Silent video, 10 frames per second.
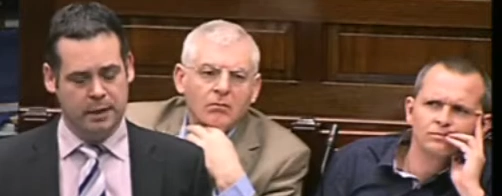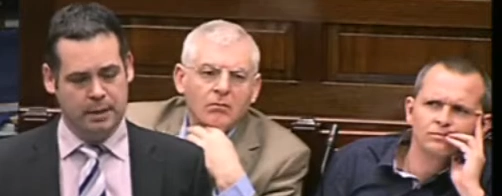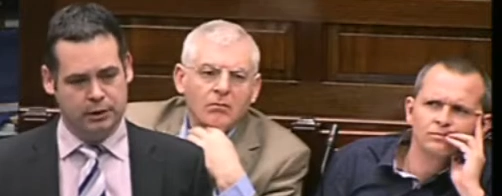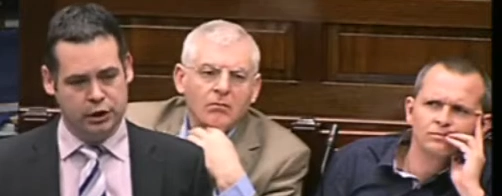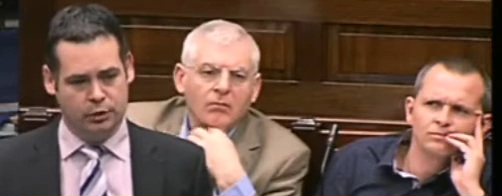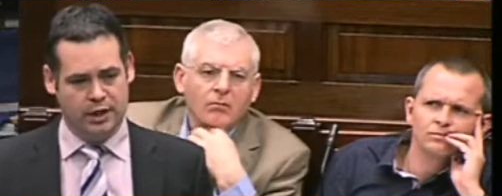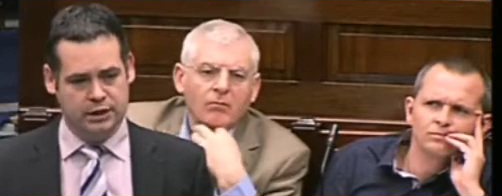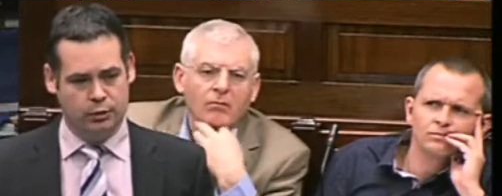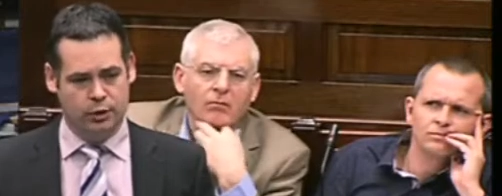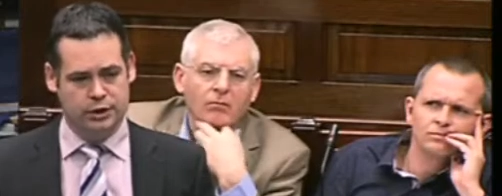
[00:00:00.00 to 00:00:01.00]
Speaker 1: could be able to
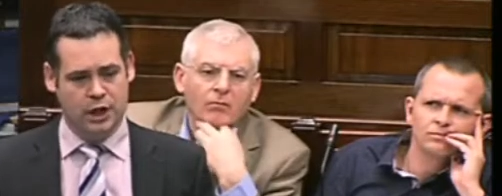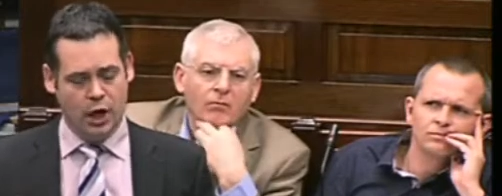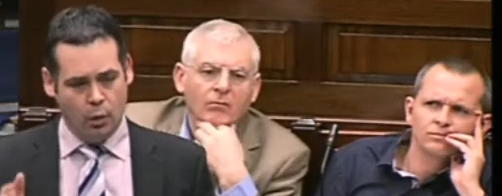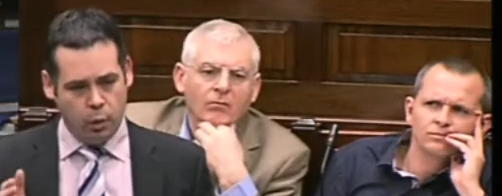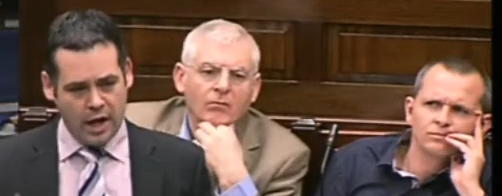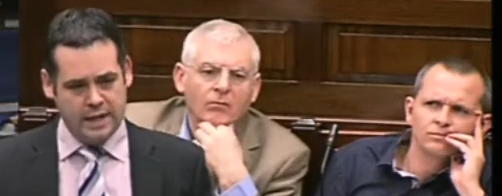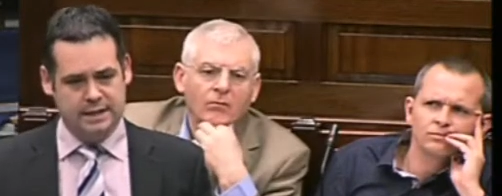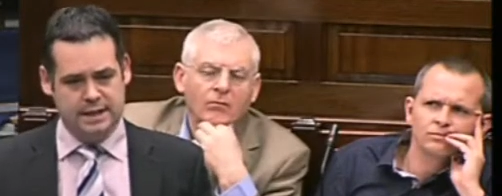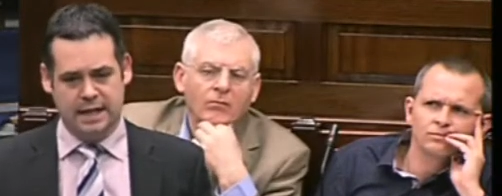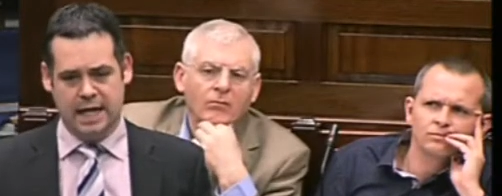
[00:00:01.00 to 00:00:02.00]
trace their roots.
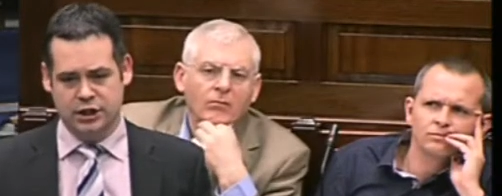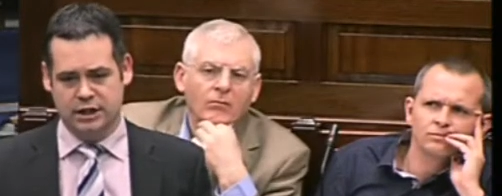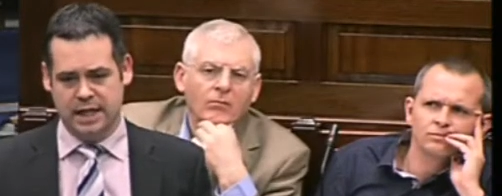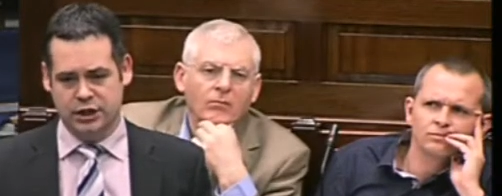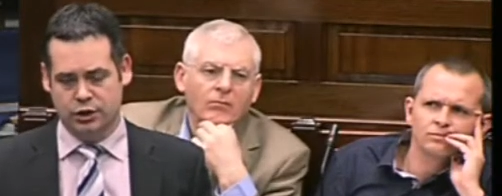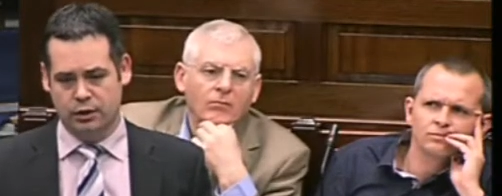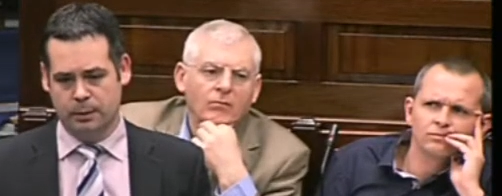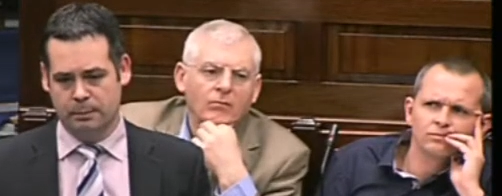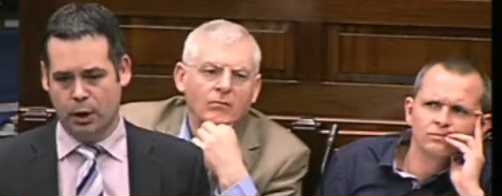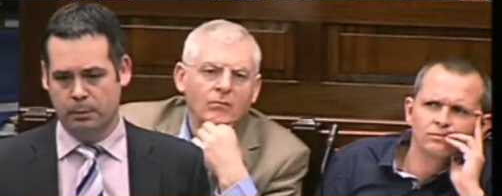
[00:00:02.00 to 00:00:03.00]
When is this legislation
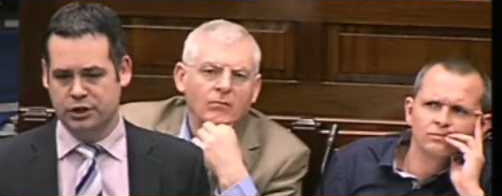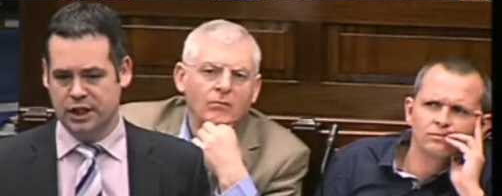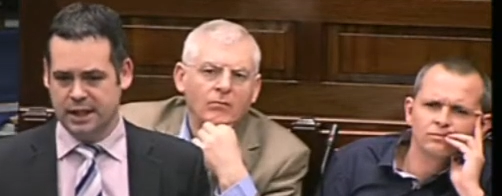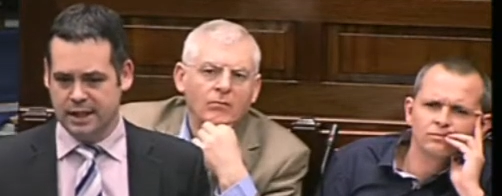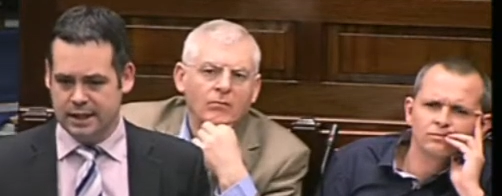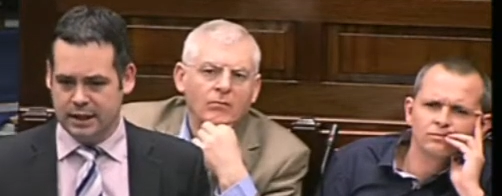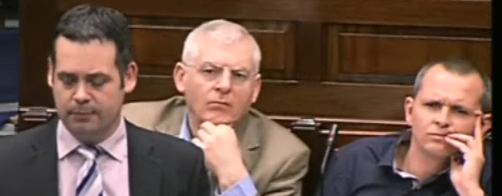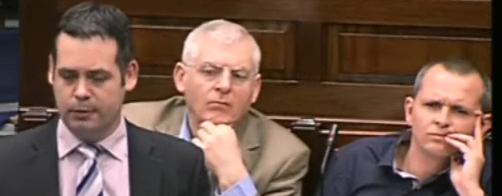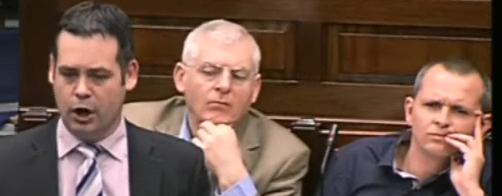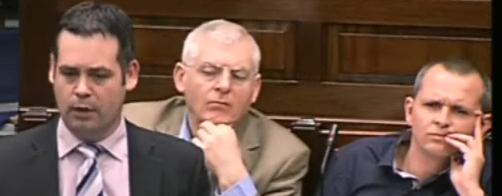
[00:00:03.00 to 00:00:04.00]
going to be published? And can you
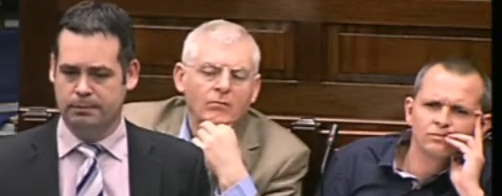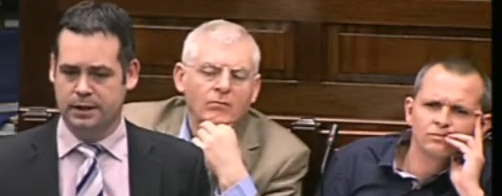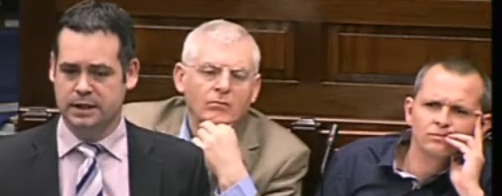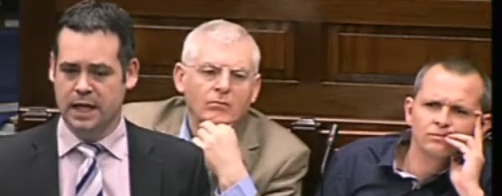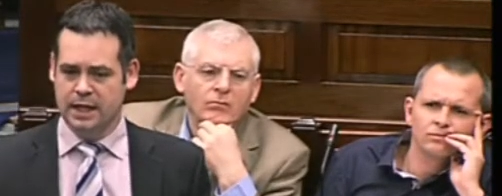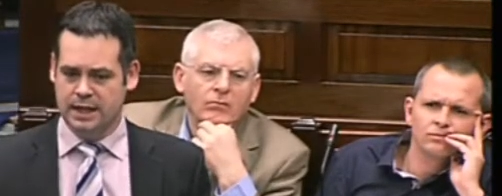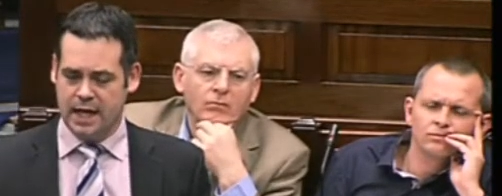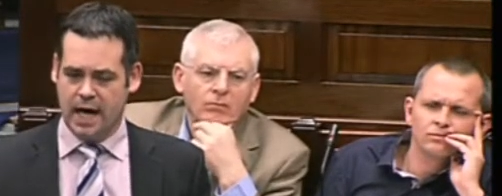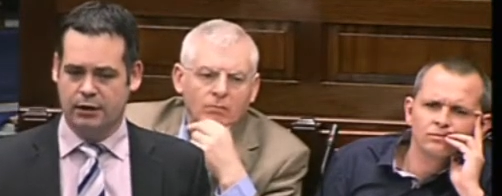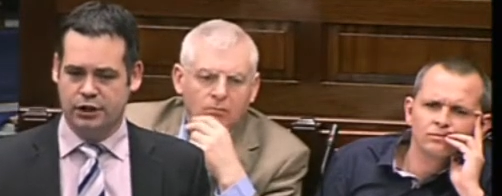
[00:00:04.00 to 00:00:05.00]
give confidence
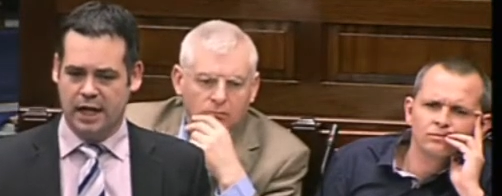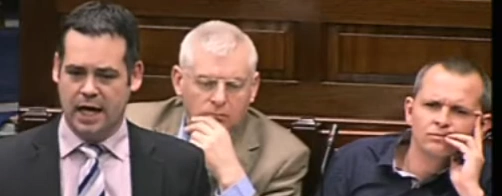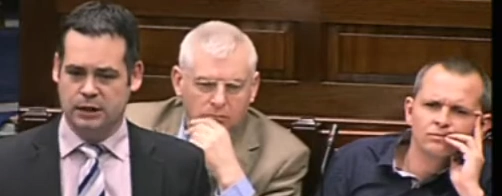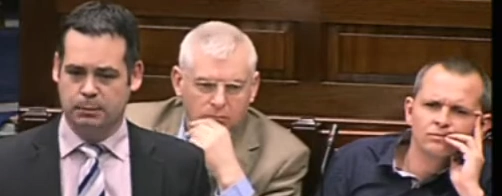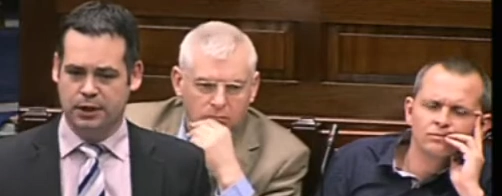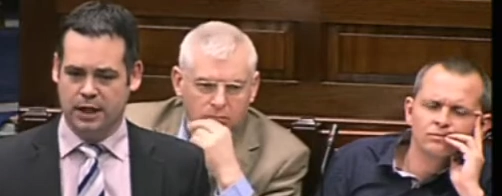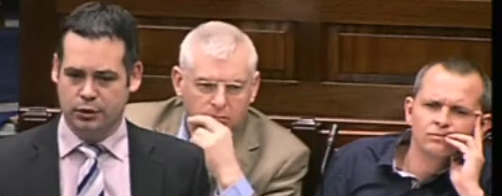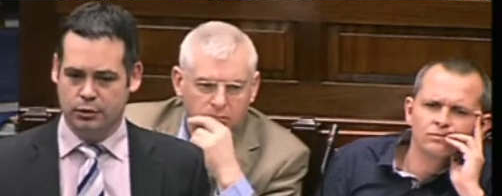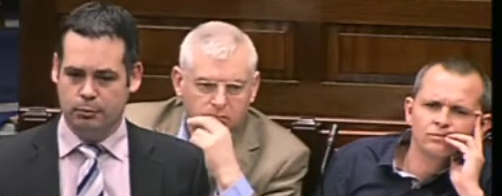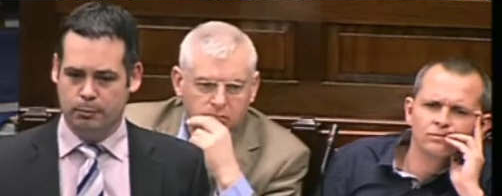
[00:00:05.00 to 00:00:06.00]
to the Irish diaspora
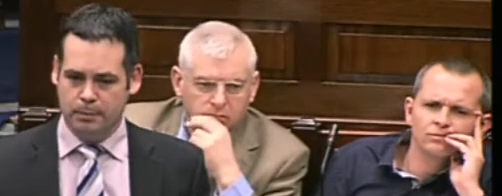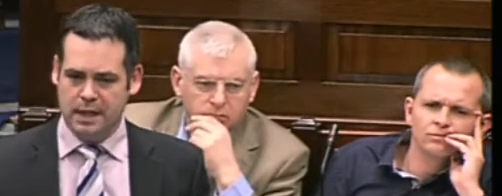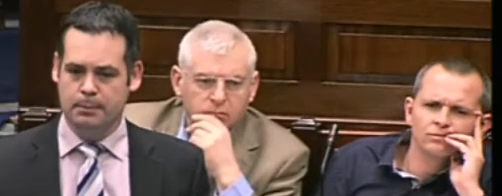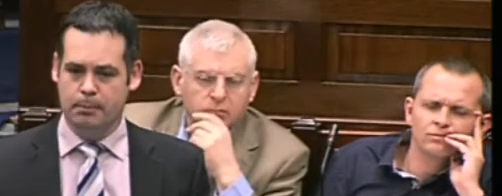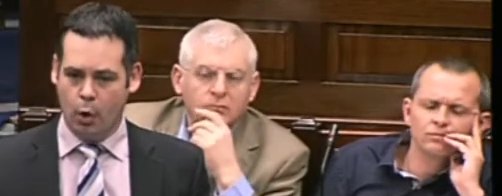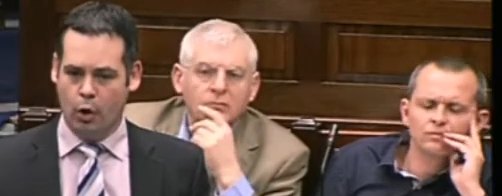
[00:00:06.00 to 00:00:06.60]
that you mean